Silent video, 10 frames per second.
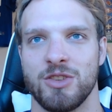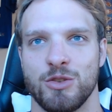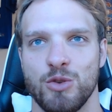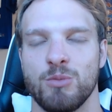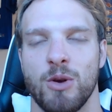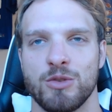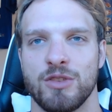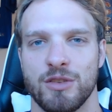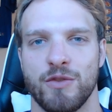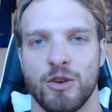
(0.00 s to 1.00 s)
the 2 most
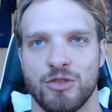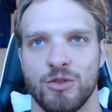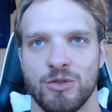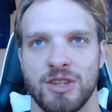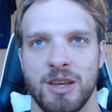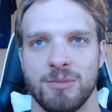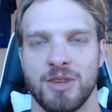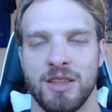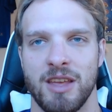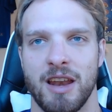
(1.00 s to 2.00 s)
dysfunctional teams
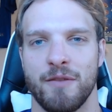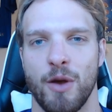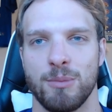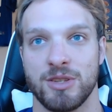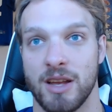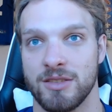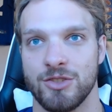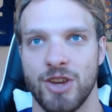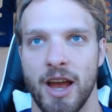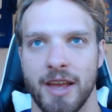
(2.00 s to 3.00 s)
in the NFL besides the
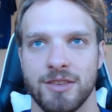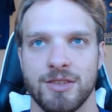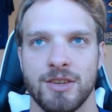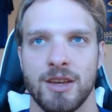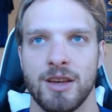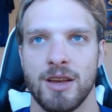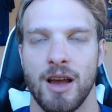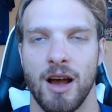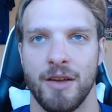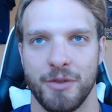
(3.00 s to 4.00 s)
Giants.
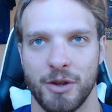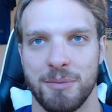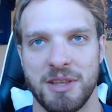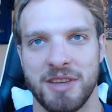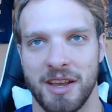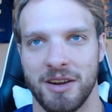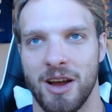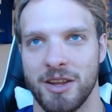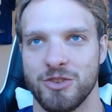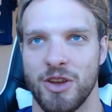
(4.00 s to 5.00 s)
They're going to be taking
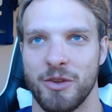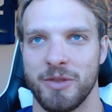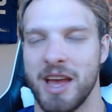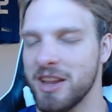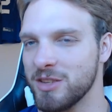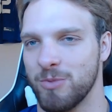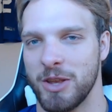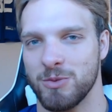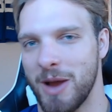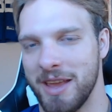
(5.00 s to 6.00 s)
on each other. And that
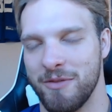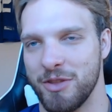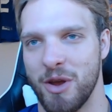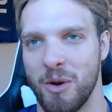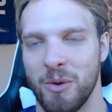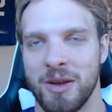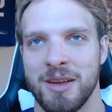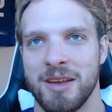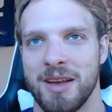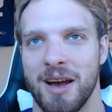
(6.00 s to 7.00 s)
explains why, even though
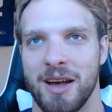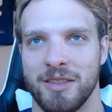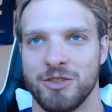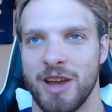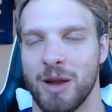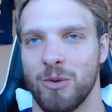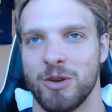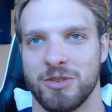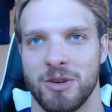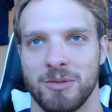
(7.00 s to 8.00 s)
the
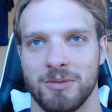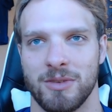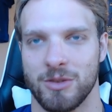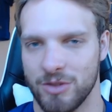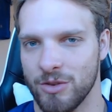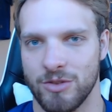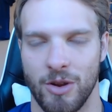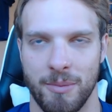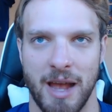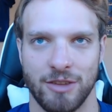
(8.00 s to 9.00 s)
Jaguars they're still
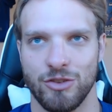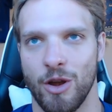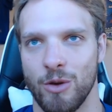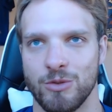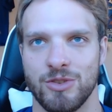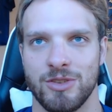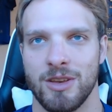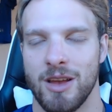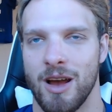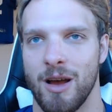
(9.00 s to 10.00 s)
starting Mac Jones
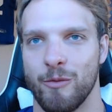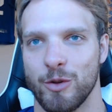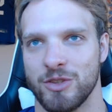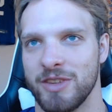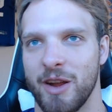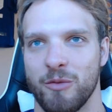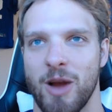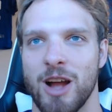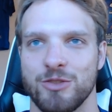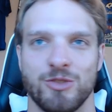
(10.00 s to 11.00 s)
versus Aaron
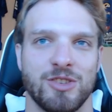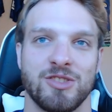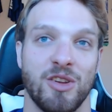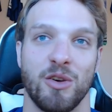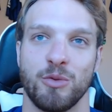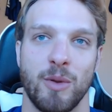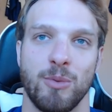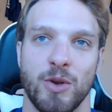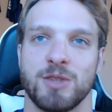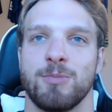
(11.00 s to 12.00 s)
Rodgers, it's still a
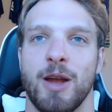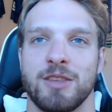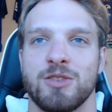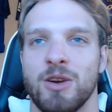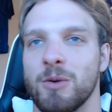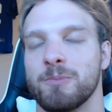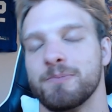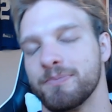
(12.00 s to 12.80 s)
3-point spread. So